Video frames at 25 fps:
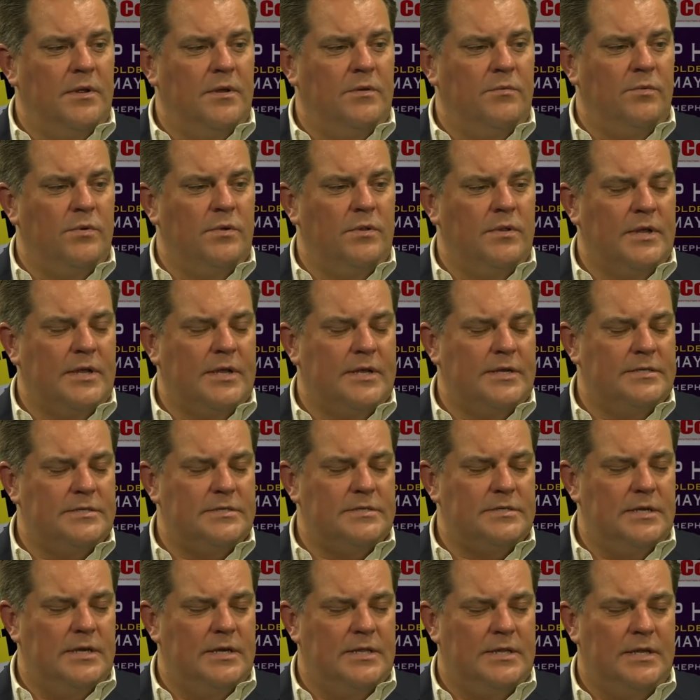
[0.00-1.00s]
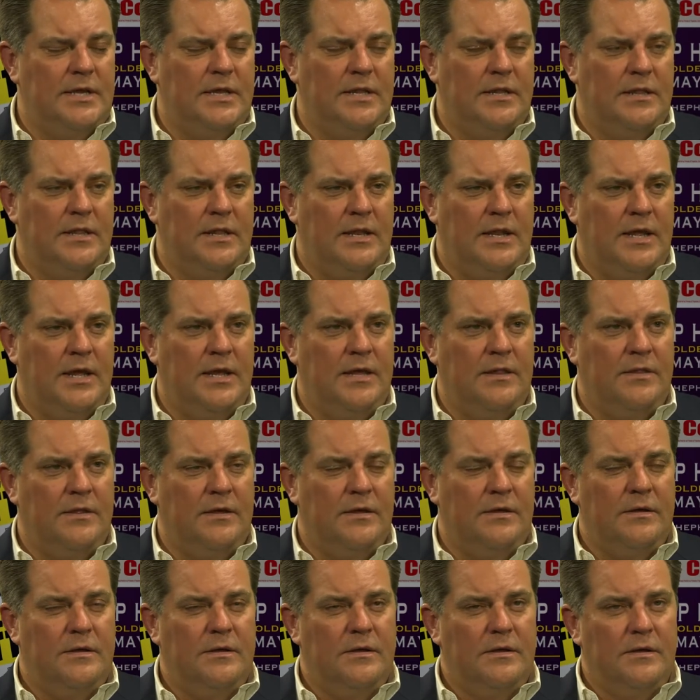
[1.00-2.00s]
and really, because at the end of the day,
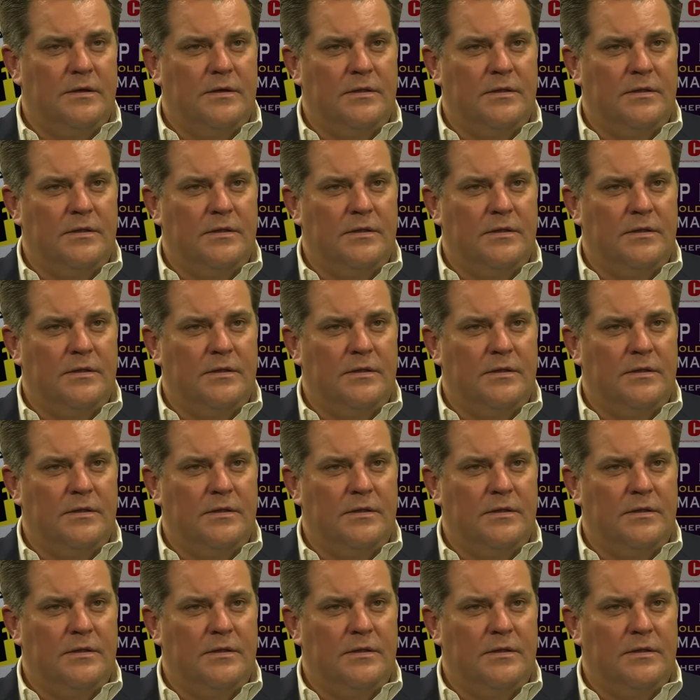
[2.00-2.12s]
the,